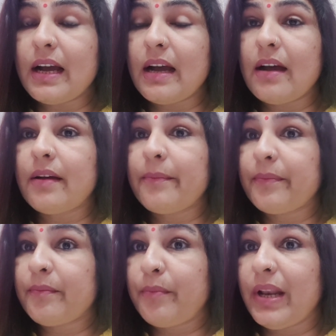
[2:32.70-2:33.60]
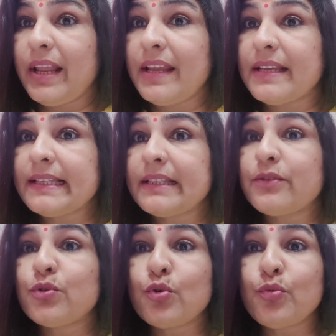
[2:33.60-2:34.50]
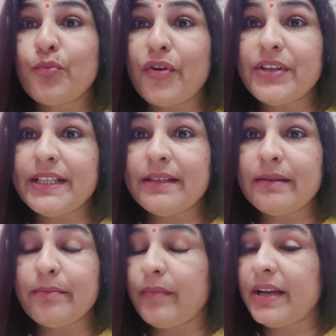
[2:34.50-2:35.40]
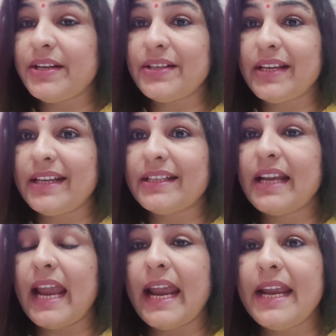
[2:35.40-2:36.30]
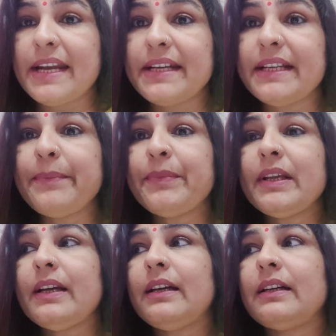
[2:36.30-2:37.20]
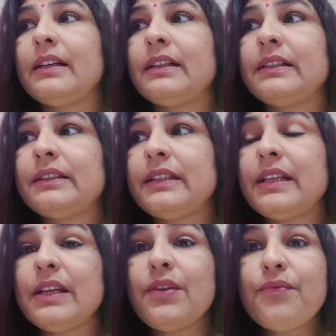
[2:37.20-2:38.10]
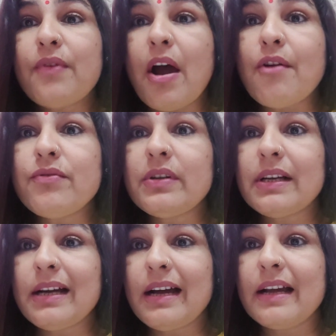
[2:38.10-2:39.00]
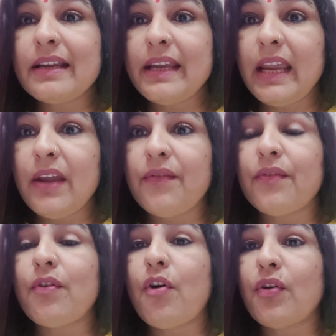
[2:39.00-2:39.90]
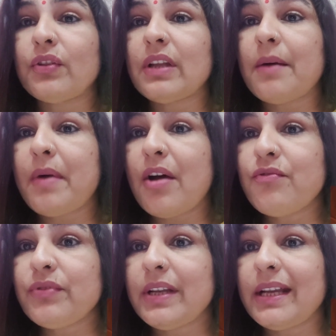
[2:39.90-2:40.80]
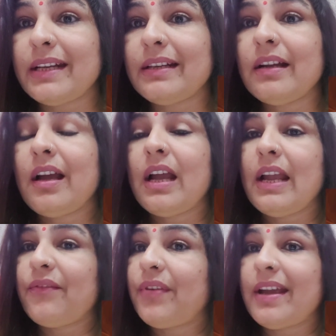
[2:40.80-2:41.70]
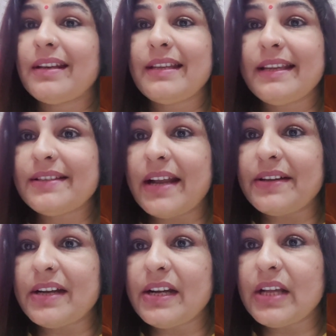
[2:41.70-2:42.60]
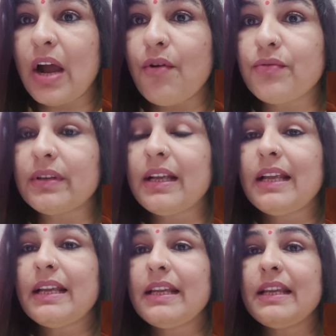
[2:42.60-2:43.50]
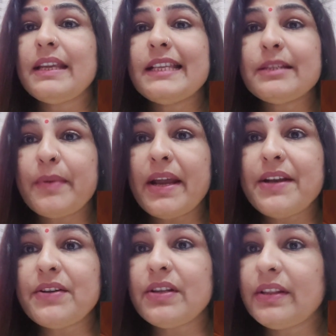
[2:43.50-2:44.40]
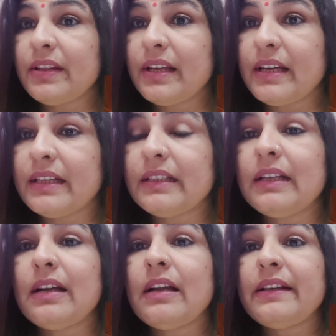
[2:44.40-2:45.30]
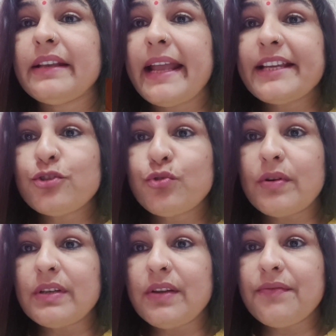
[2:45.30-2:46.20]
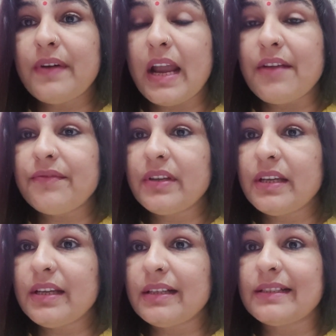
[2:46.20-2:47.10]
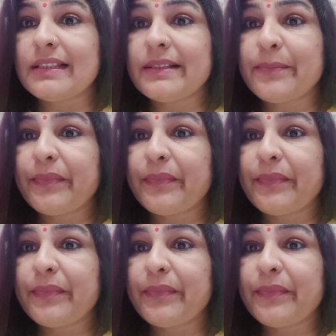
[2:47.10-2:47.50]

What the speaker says: a place to meditate, and he found a cave on the mountain where he settled down. He spent there next 25 years